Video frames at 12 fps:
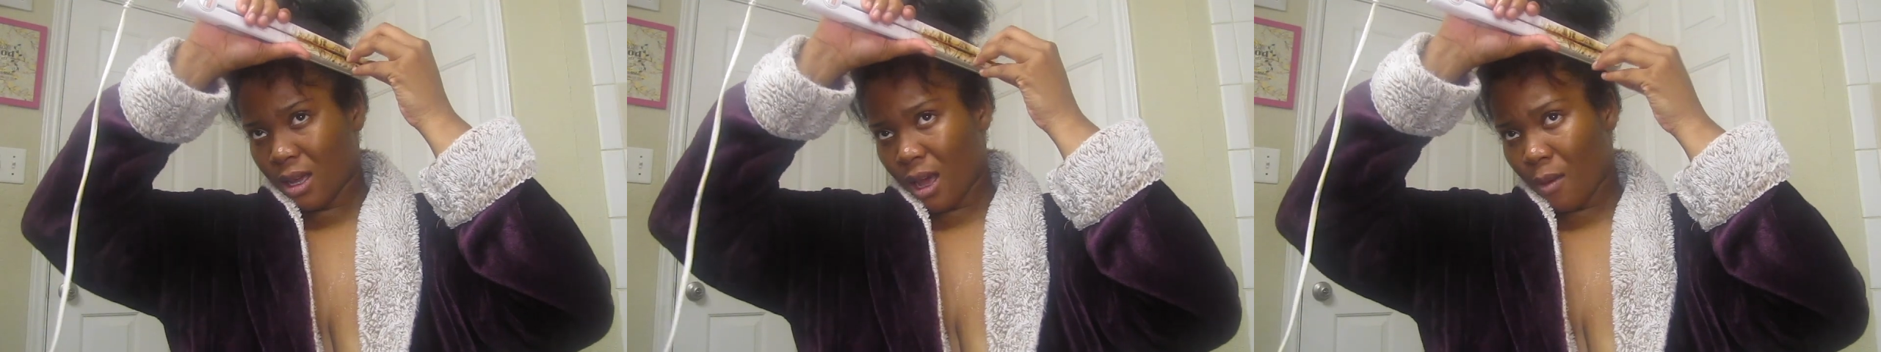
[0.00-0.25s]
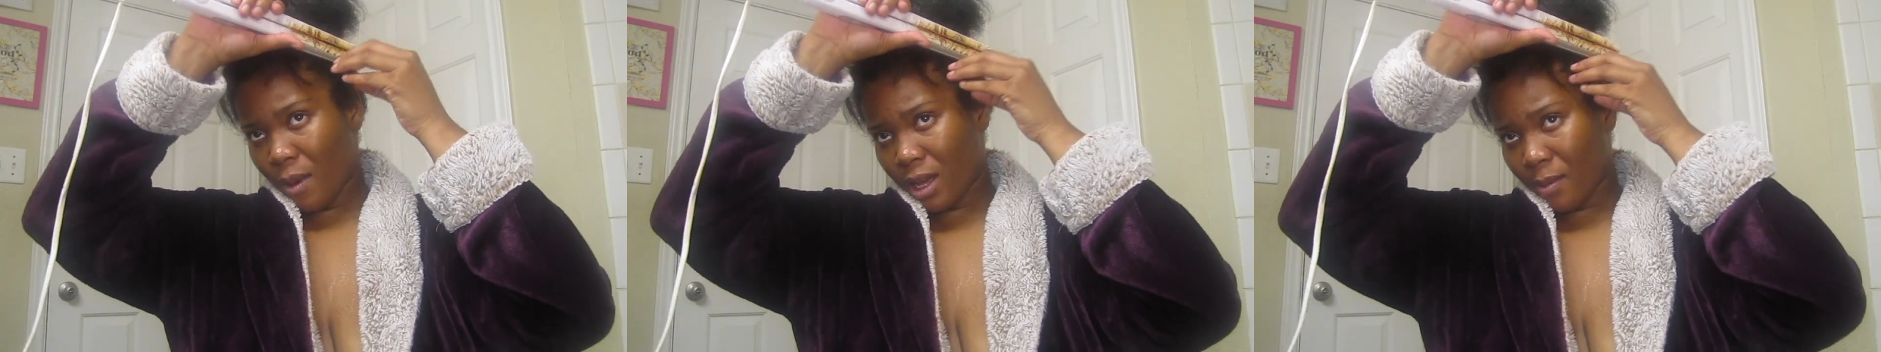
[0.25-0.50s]

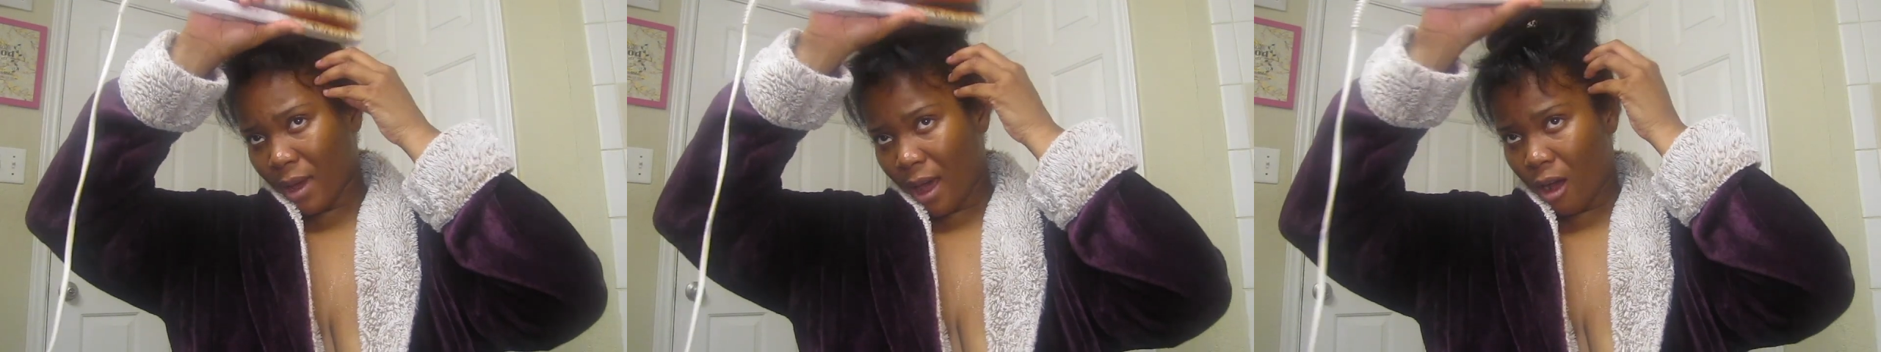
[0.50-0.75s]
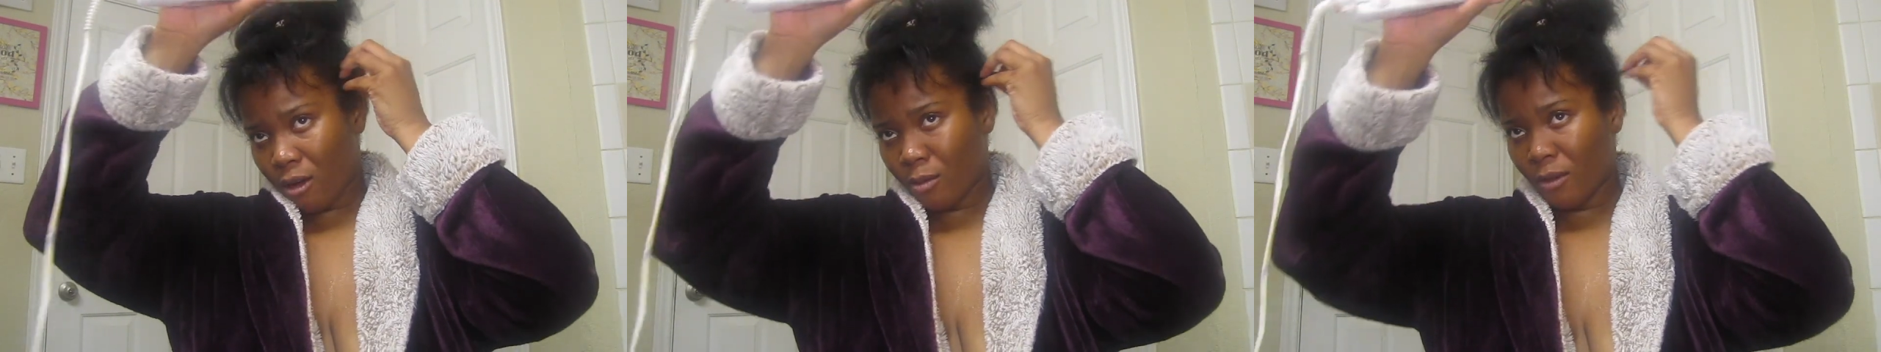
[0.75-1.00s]
i wake up an
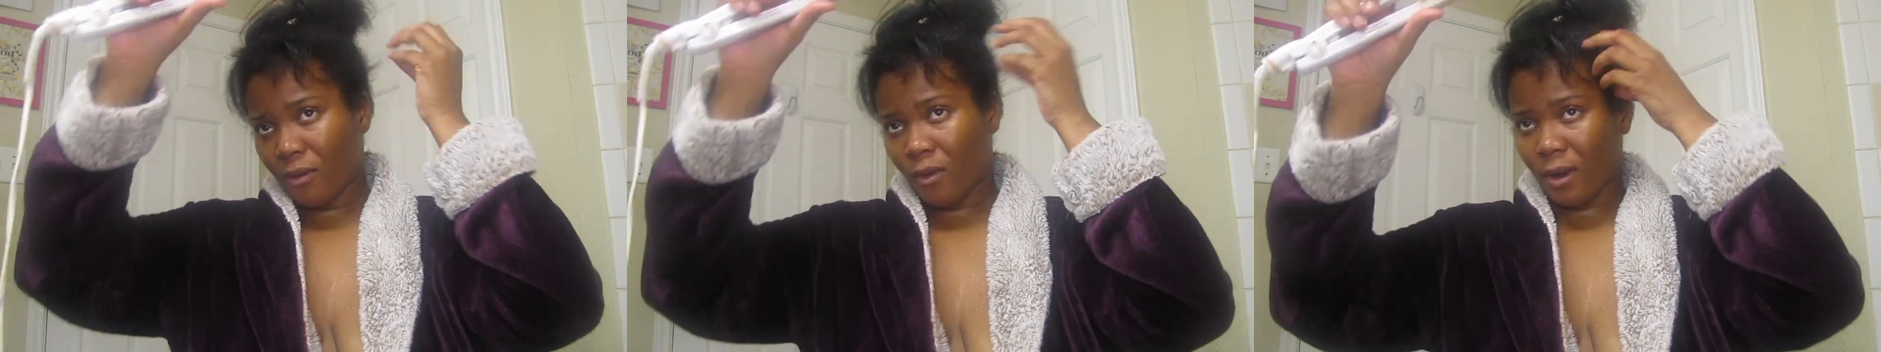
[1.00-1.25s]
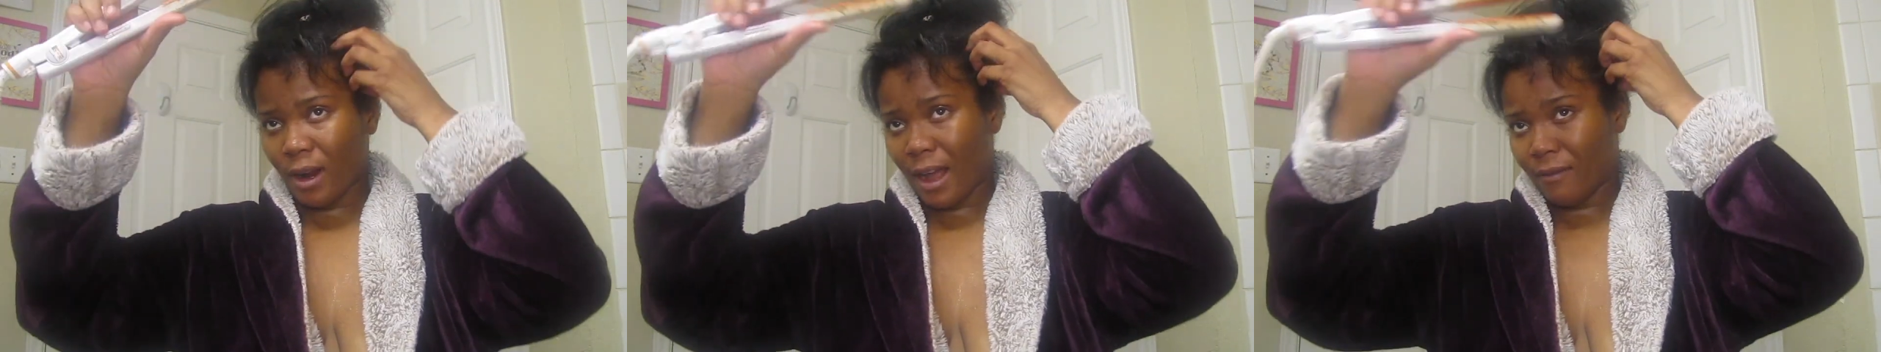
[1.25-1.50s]
hour
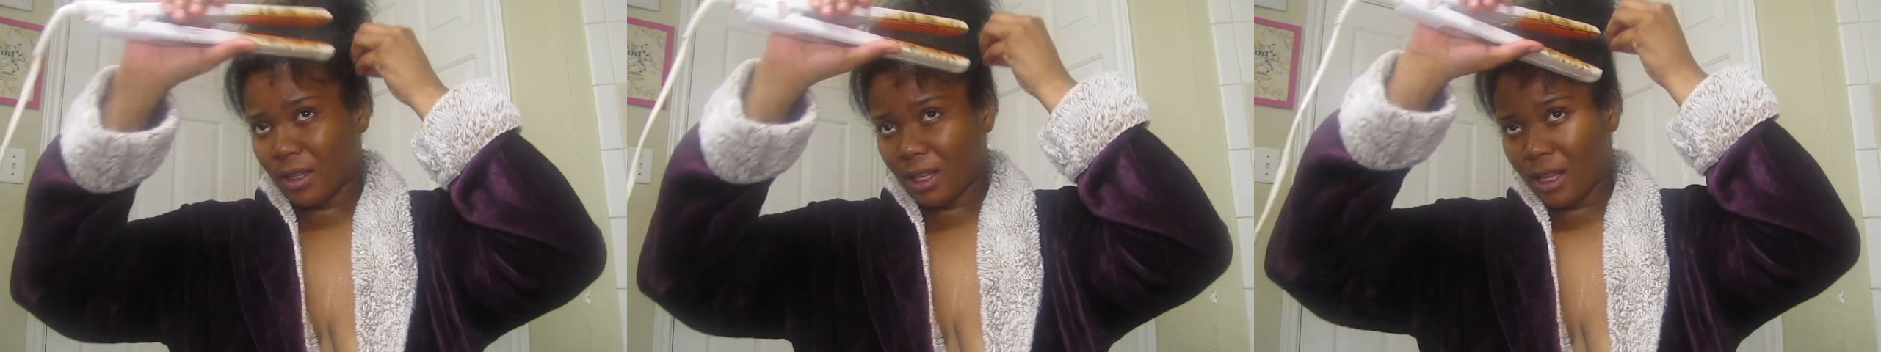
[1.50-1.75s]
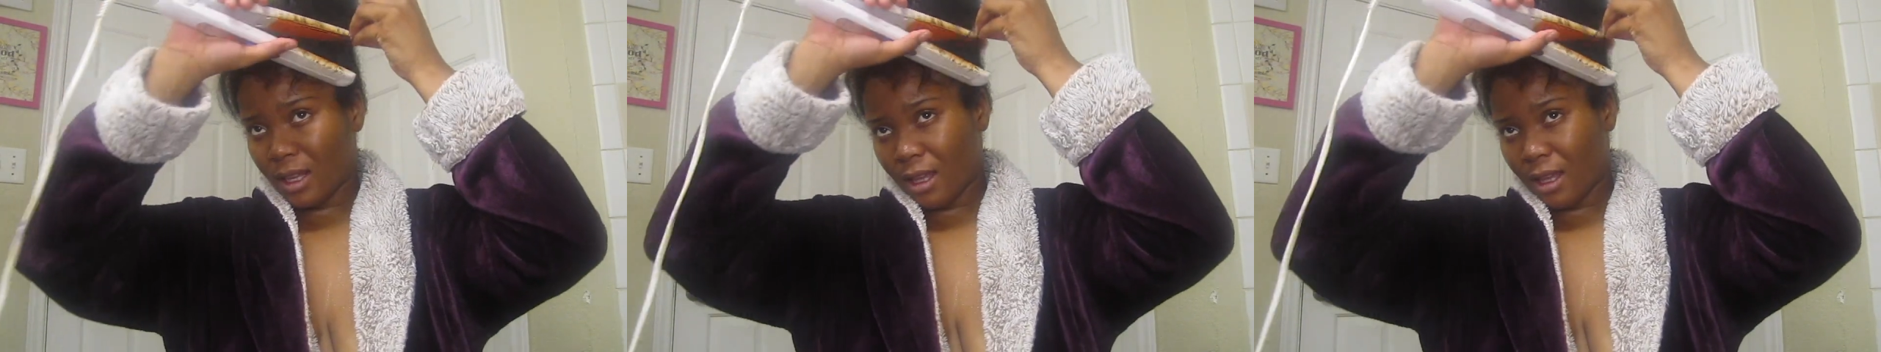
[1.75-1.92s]
before i have to get